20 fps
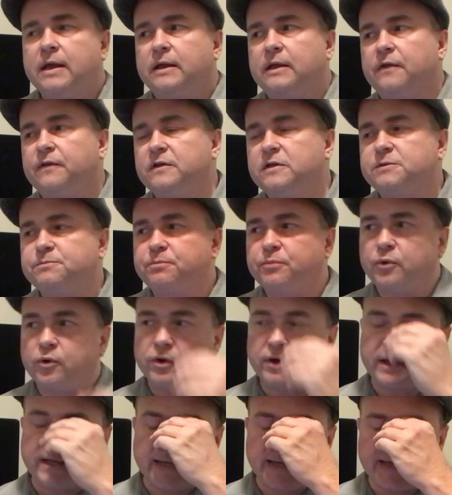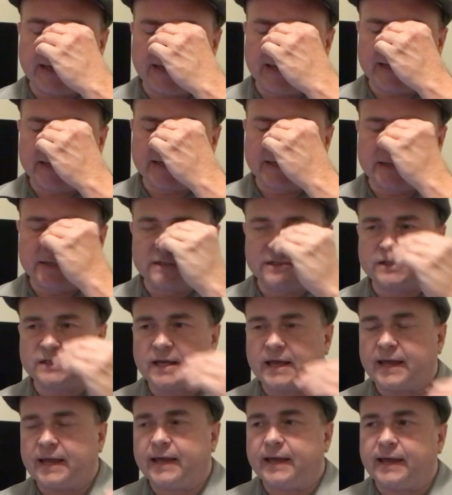Now, this book is
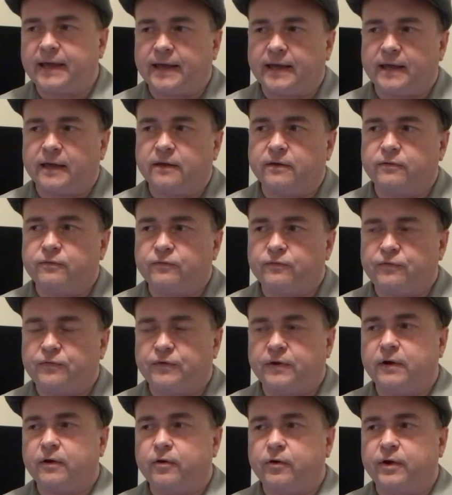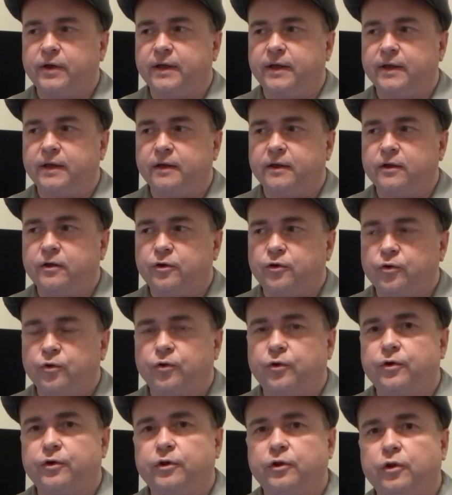a very
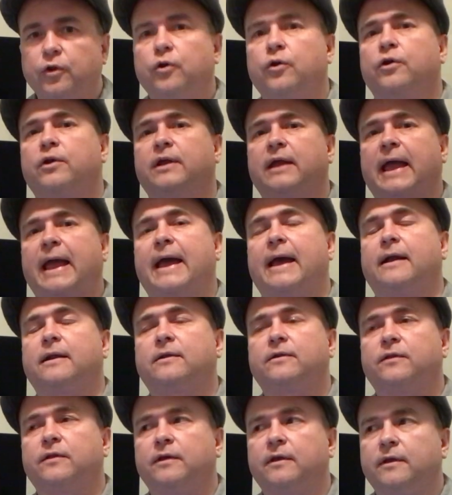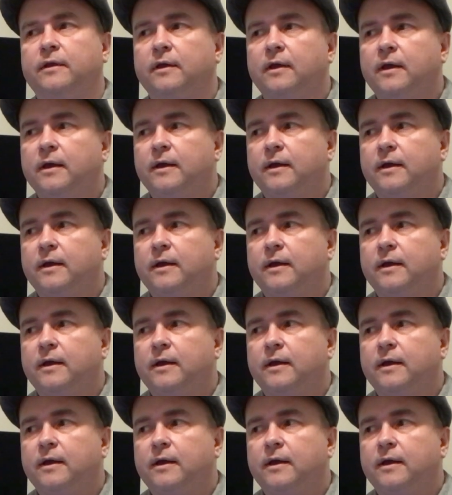good look at the